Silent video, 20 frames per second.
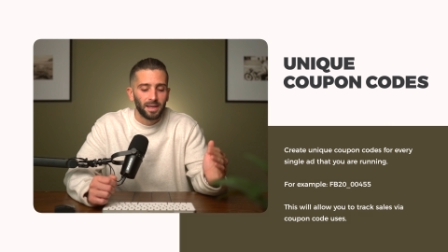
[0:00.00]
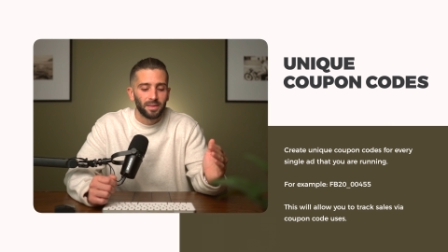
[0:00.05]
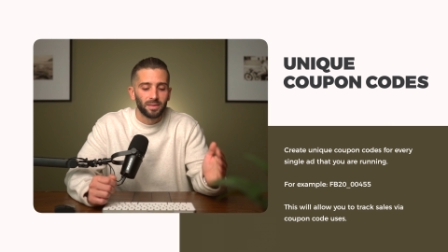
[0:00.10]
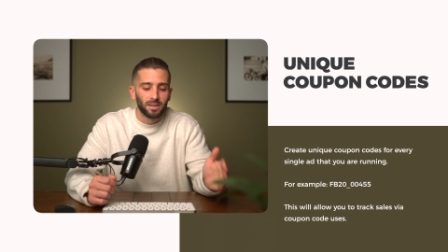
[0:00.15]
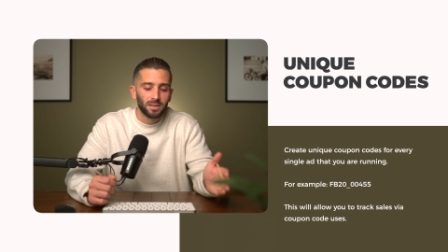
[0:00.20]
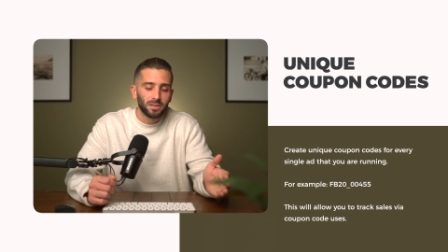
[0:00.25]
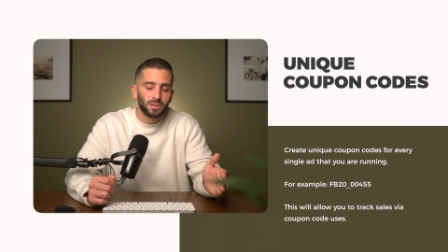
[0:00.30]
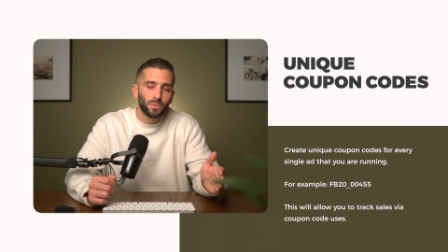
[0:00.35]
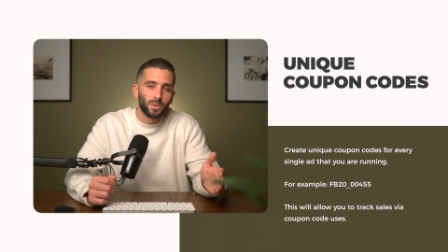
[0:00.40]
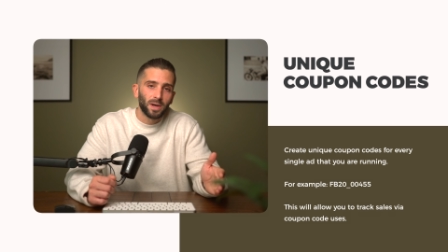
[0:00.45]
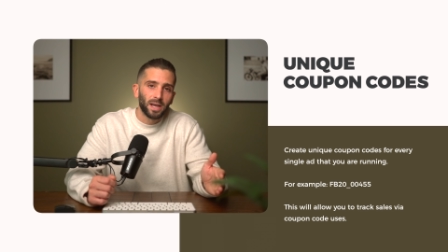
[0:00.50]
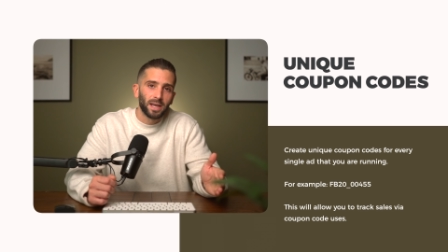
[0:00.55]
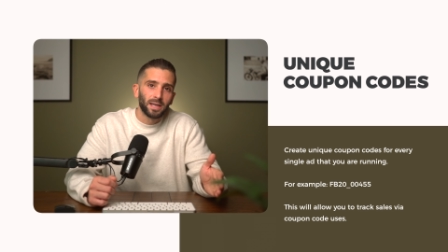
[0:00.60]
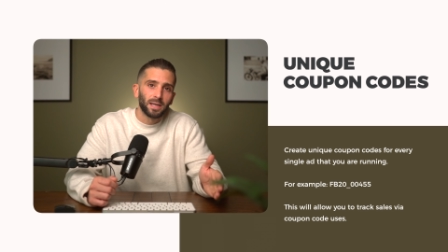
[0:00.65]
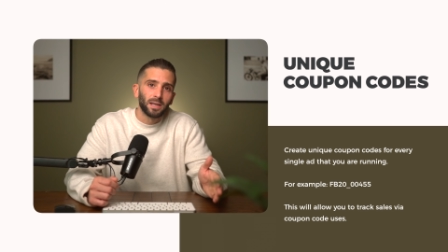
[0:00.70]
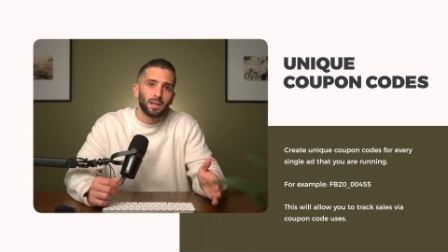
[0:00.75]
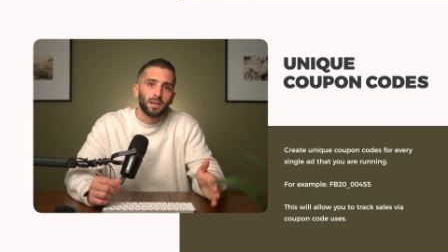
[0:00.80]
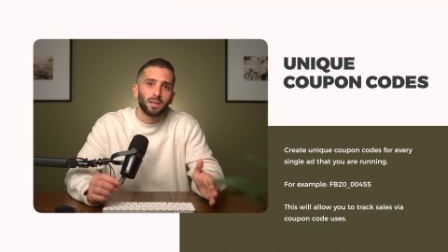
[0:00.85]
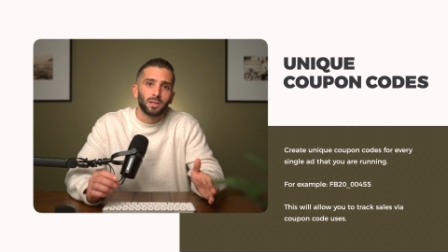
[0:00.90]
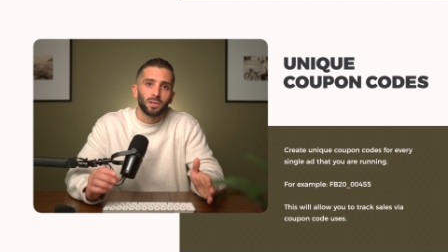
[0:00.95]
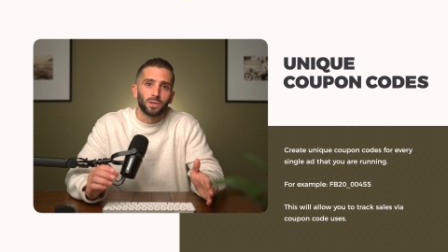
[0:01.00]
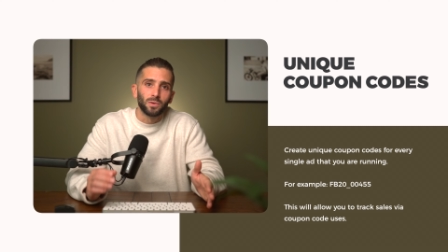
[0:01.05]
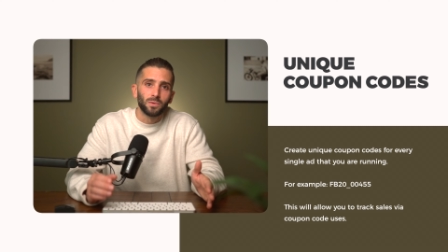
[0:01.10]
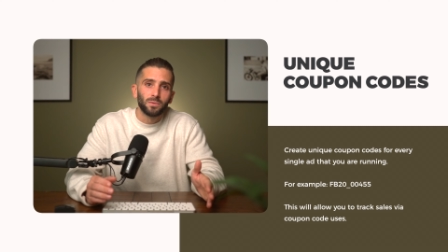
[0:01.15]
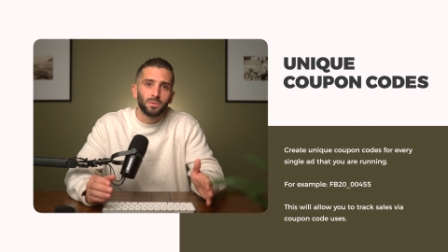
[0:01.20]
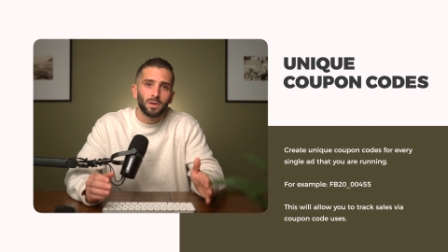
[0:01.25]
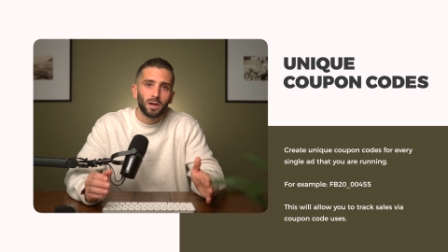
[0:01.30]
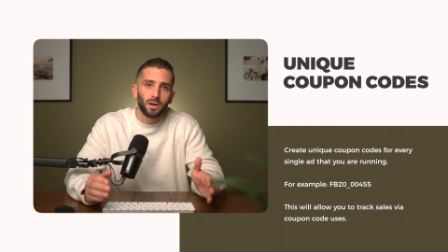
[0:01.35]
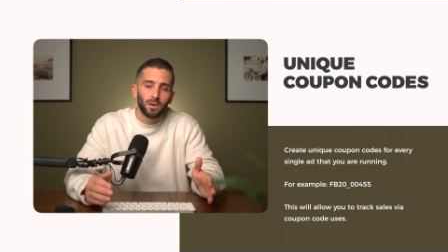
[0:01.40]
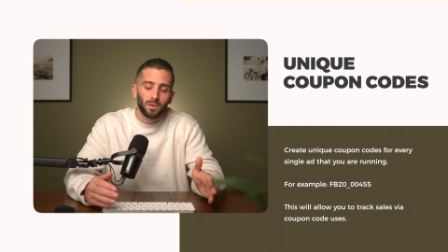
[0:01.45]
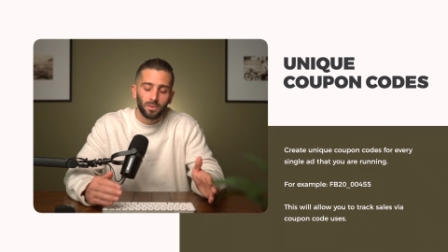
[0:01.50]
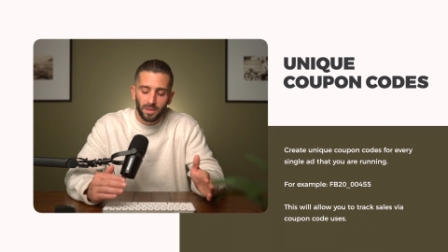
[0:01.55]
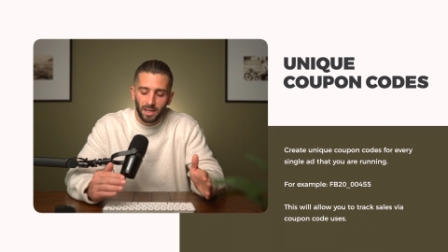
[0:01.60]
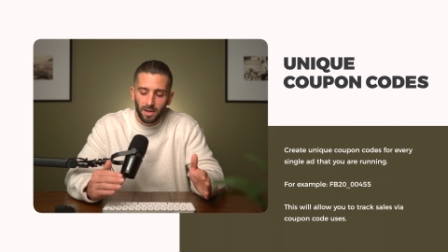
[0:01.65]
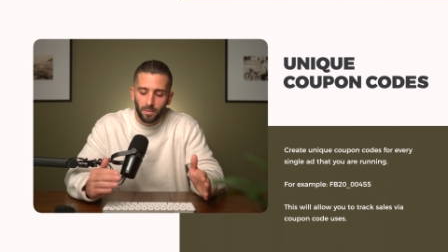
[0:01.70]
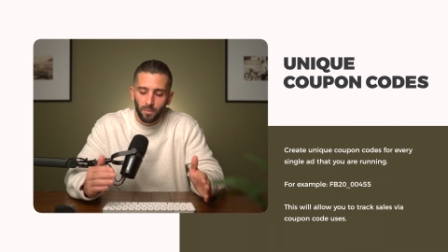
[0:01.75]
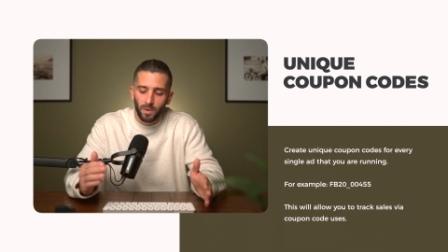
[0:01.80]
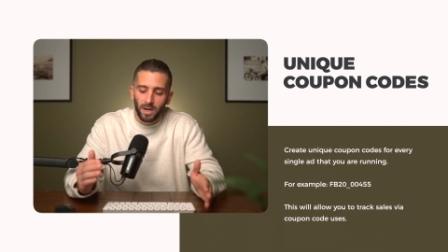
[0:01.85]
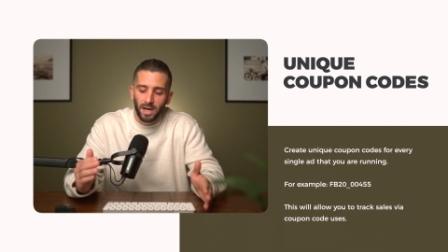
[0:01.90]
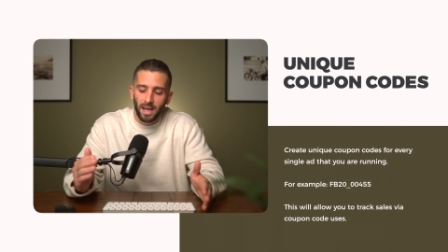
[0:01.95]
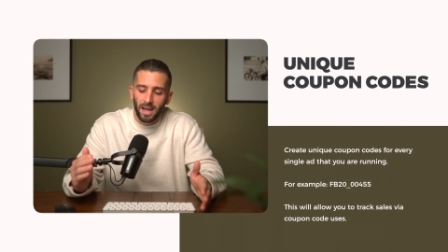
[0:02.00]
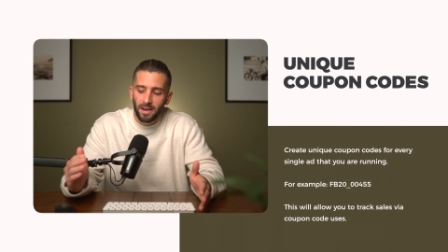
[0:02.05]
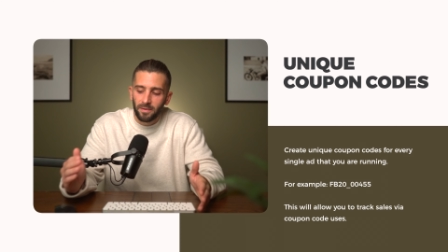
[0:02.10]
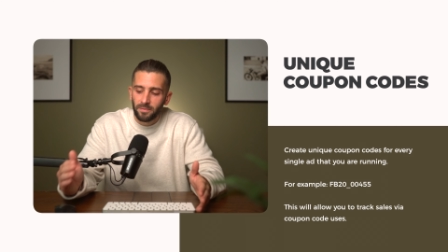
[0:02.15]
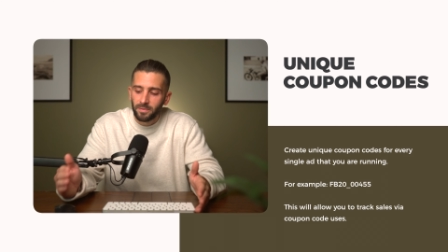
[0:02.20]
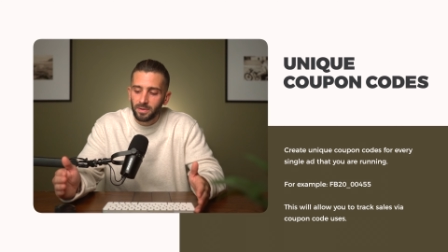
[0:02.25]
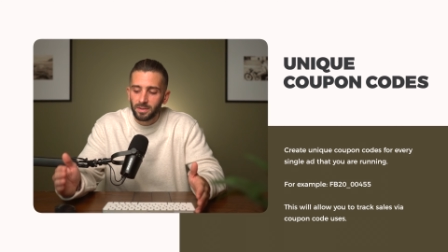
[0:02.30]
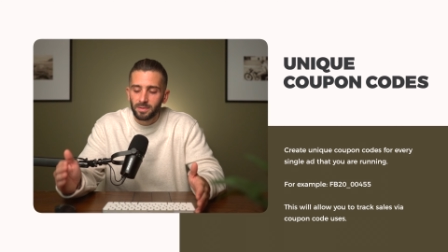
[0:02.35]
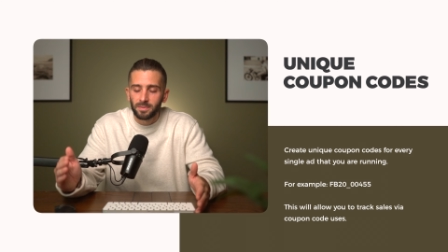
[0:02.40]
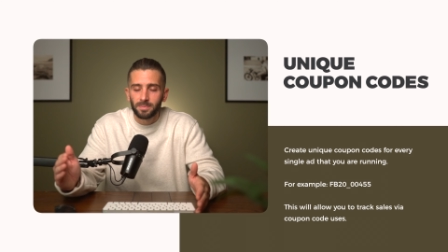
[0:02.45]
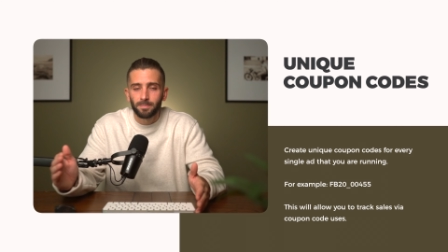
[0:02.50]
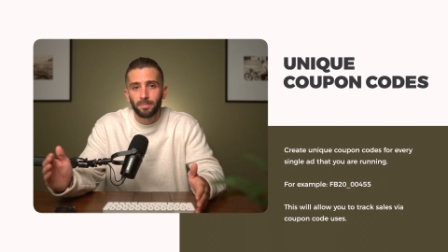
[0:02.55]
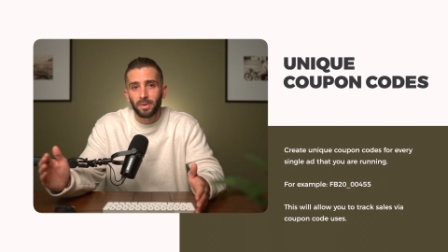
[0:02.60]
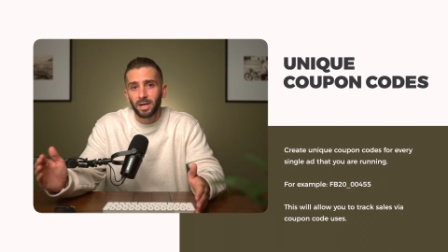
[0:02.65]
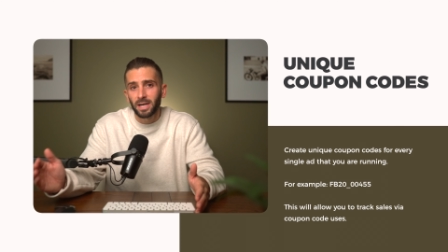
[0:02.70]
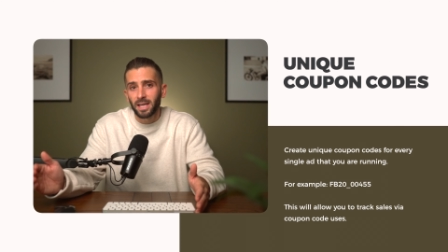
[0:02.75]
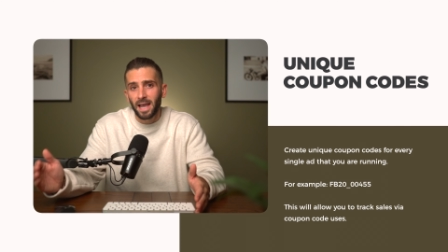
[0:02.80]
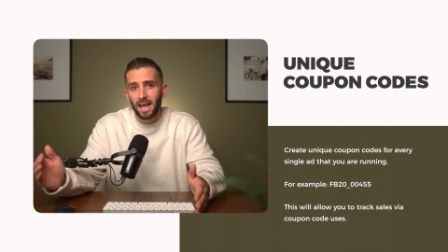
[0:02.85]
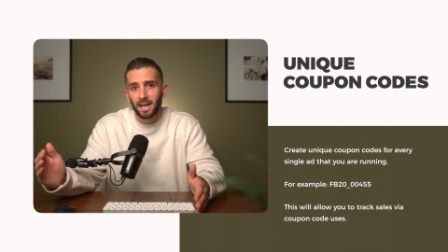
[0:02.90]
This way, you know that when anybody